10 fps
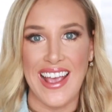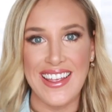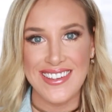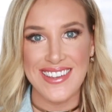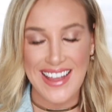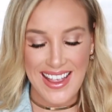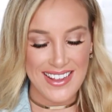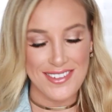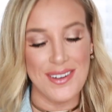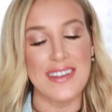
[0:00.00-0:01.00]
said, today
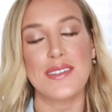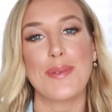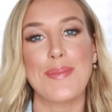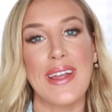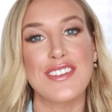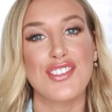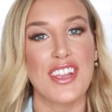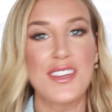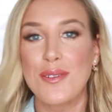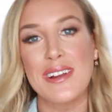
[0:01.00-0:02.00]
is going to be my
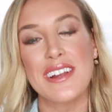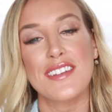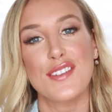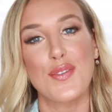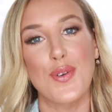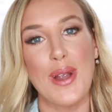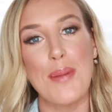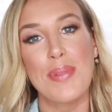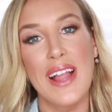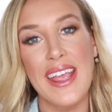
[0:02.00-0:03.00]
January
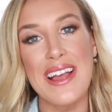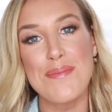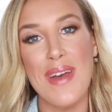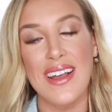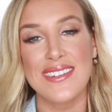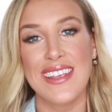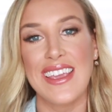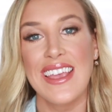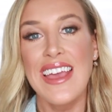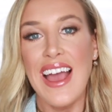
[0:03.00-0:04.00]
Sephora Play
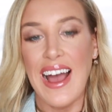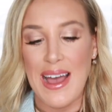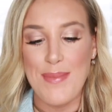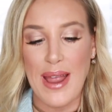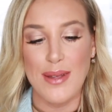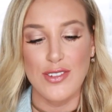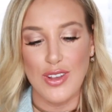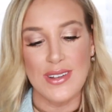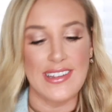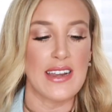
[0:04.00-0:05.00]
unboxing. Um, I was
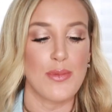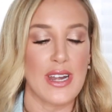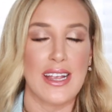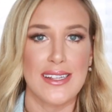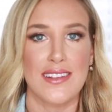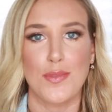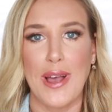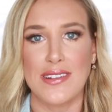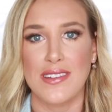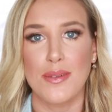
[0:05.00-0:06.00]
so excited when I got this
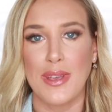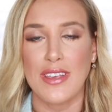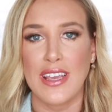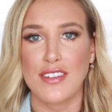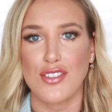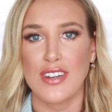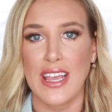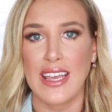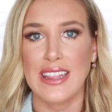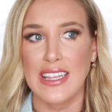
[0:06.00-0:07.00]
box in the mail
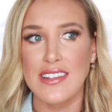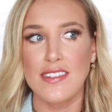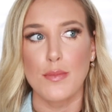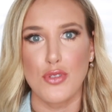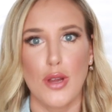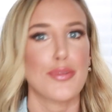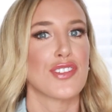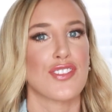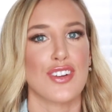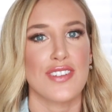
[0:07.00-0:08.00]
yesterday. These
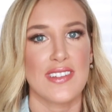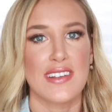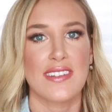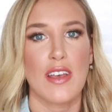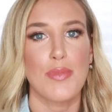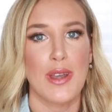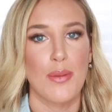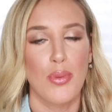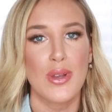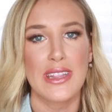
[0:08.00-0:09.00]
subscription services have been
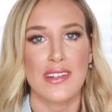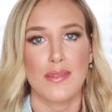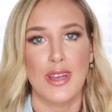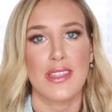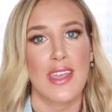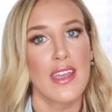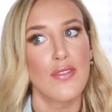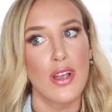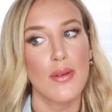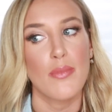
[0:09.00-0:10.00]
on point this month. They have
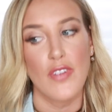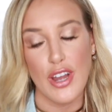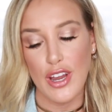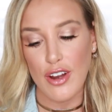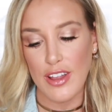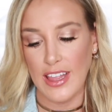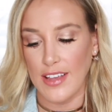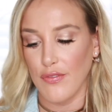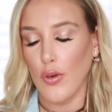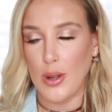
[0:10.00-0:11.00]
come very
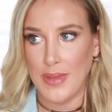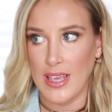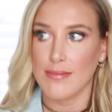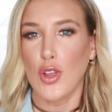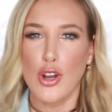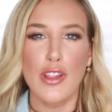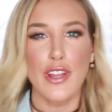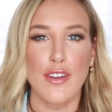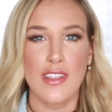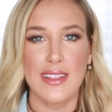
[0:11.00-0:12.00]
early for me,
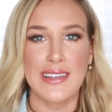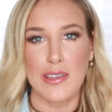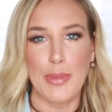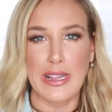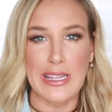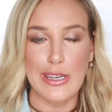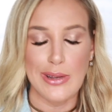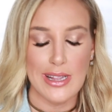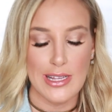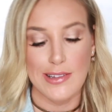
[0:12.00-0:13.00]
earlier than they typically do
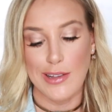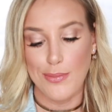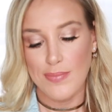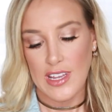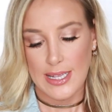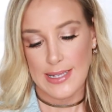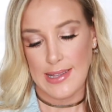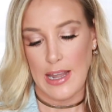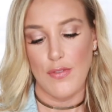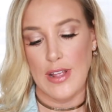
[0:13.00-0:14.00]
at least, so that's
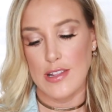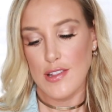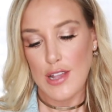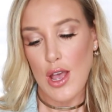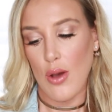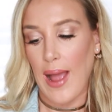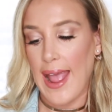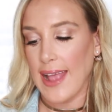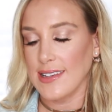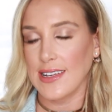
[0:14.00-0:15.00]
kind of fun. So I
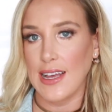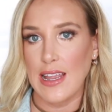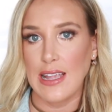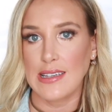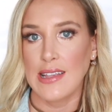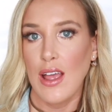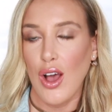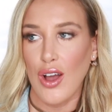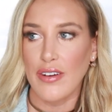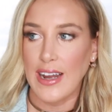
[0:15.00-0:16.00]
had to cut it
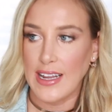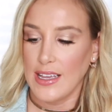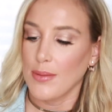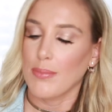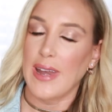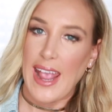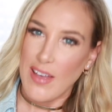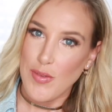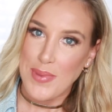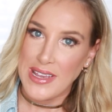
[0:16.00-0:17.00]
already, but I
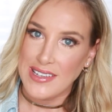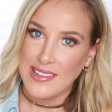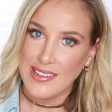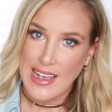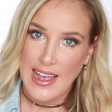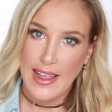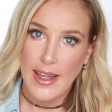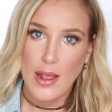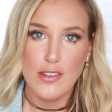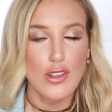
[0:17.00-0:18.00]
haven't peeked
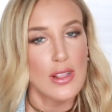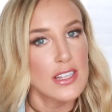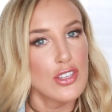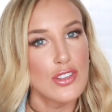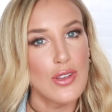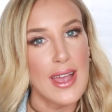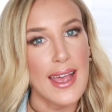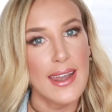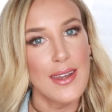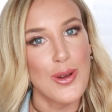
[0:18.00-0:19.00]
inside, so let's just go
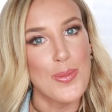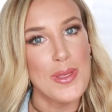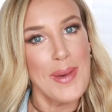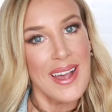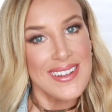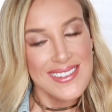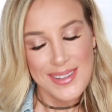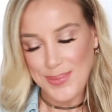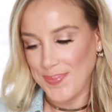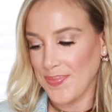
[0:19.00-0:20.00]
ahead and open the box.
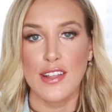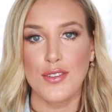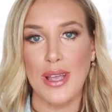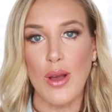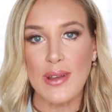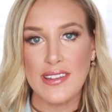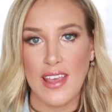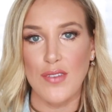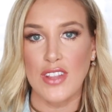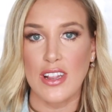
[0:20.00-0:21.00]
So I always
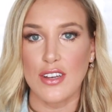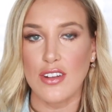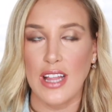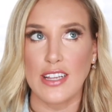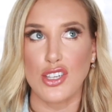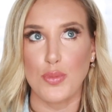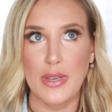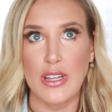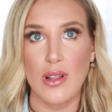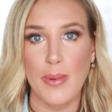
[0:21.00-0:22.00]
give the little like
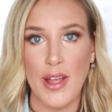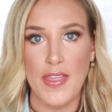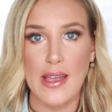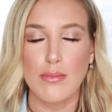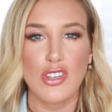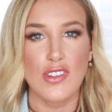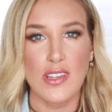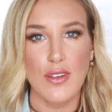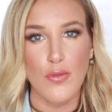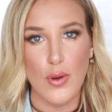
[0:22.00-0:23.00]
spiel about them just
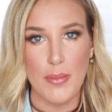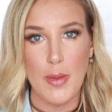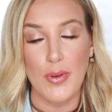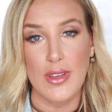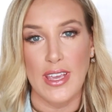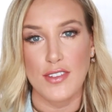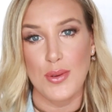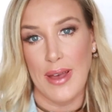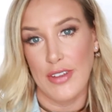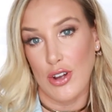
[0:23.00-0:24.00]
to inform people in case you
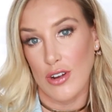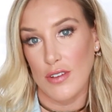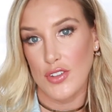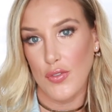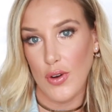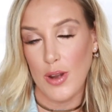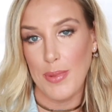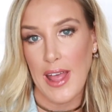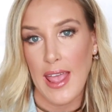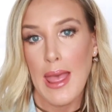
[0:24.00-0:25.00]
haven't heard of Sephora
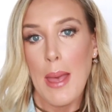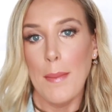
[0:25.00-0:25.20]
Play.